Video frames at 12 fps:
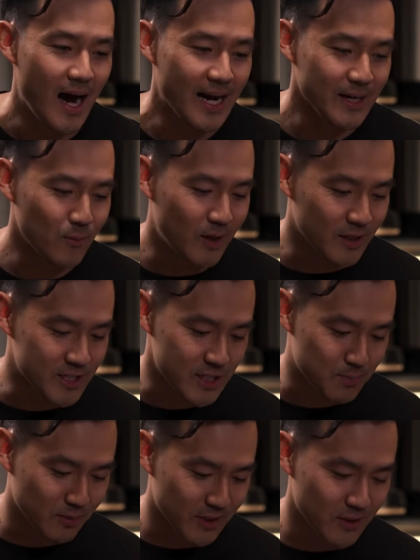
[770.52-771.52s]
I didn't want to
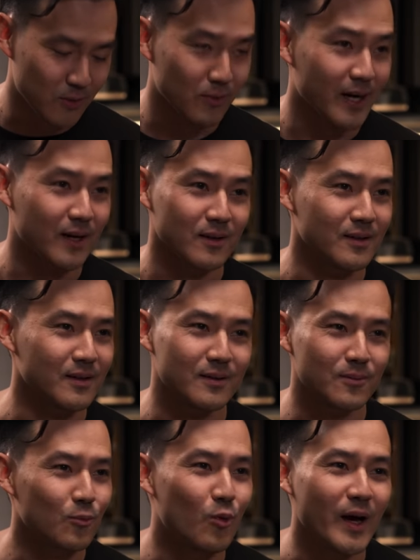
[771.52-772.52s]
just bring you
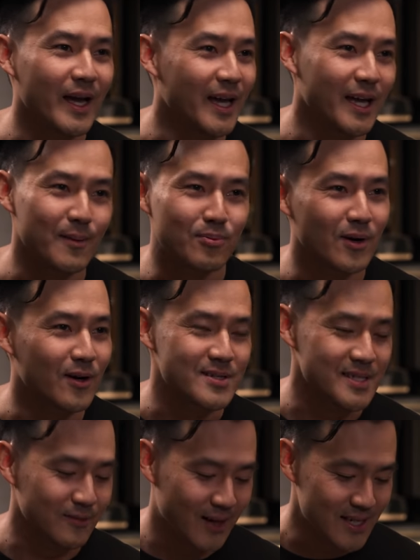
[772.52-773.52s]
regular whey no,
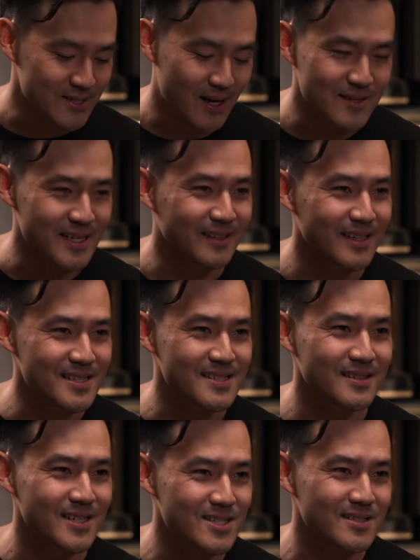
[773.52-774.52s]
protein, yeah, right? I so I was like, let's
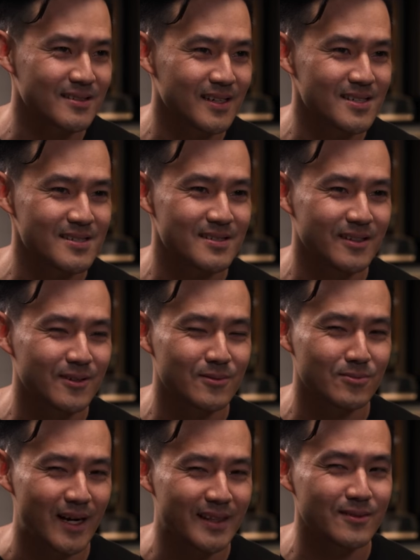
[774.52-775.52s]
that. let's let's you know,
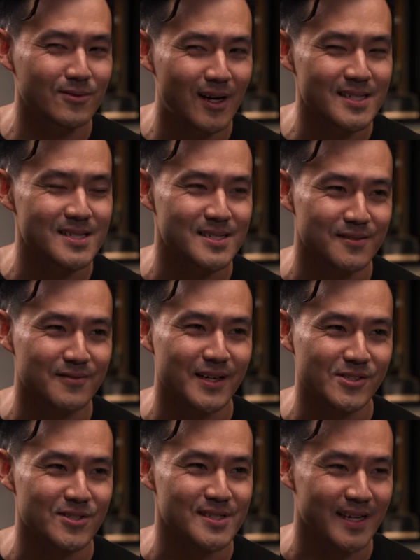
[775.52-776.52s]
I think Ross is an adventurous